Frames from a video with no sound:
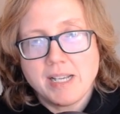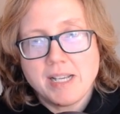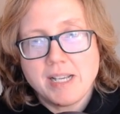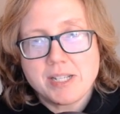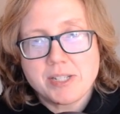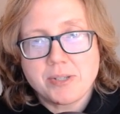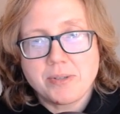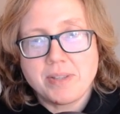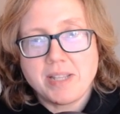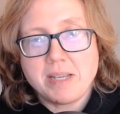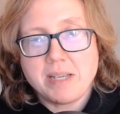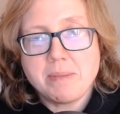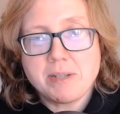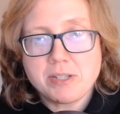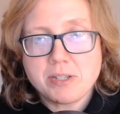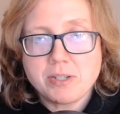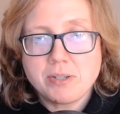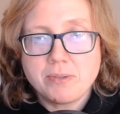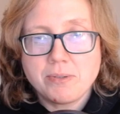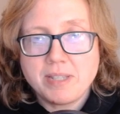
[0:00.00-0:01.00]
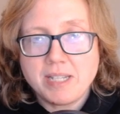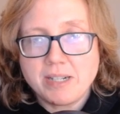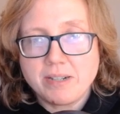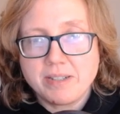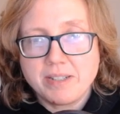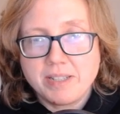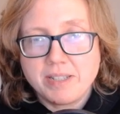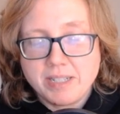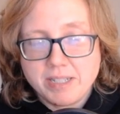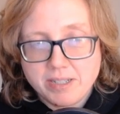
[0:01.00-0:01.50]
So they must go there
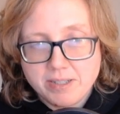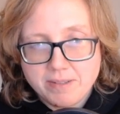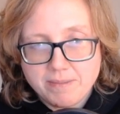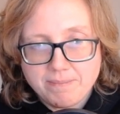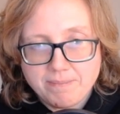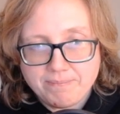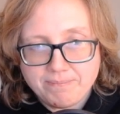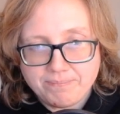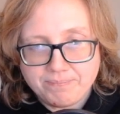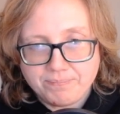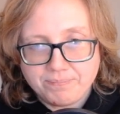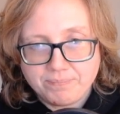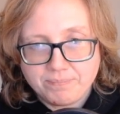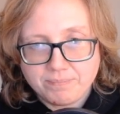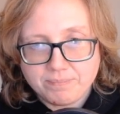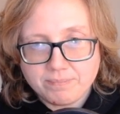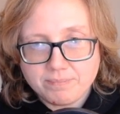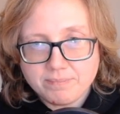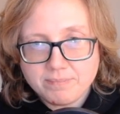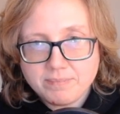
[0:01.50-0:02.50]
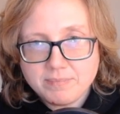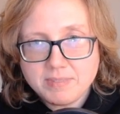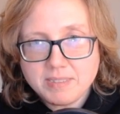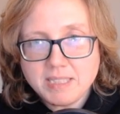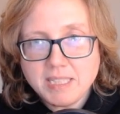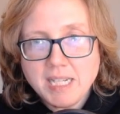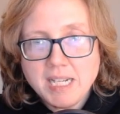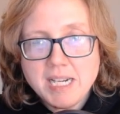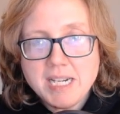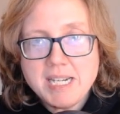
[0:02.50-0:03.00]
and there.
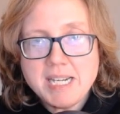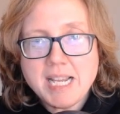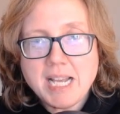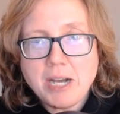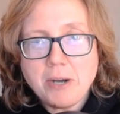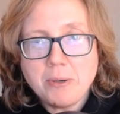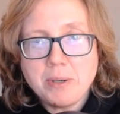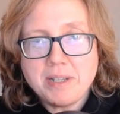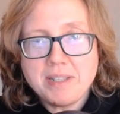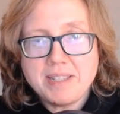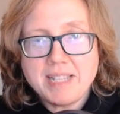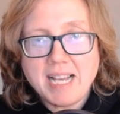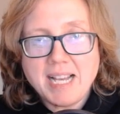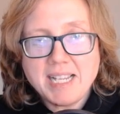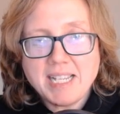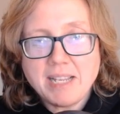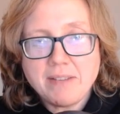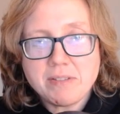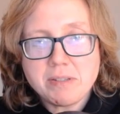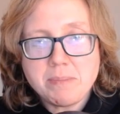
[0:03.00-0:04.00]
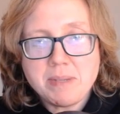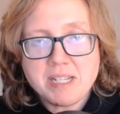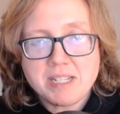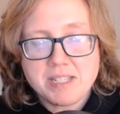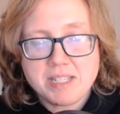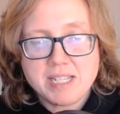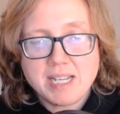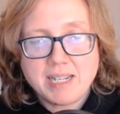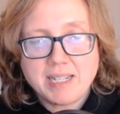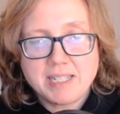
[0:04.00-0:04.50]
Now that gives me a
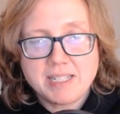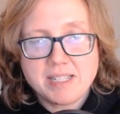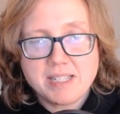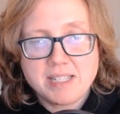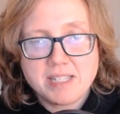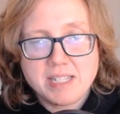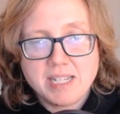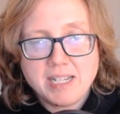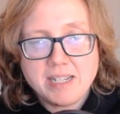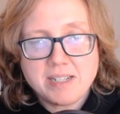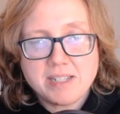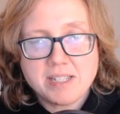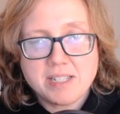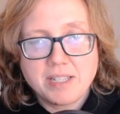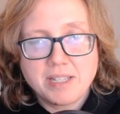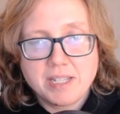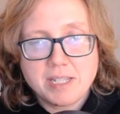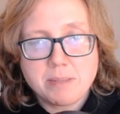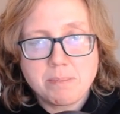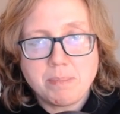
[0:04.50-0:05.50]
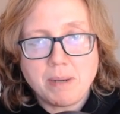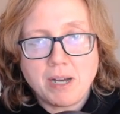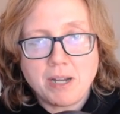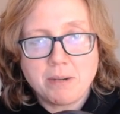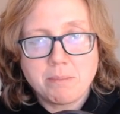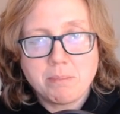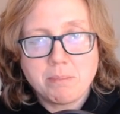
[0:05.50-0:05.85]
second 6 in this bottom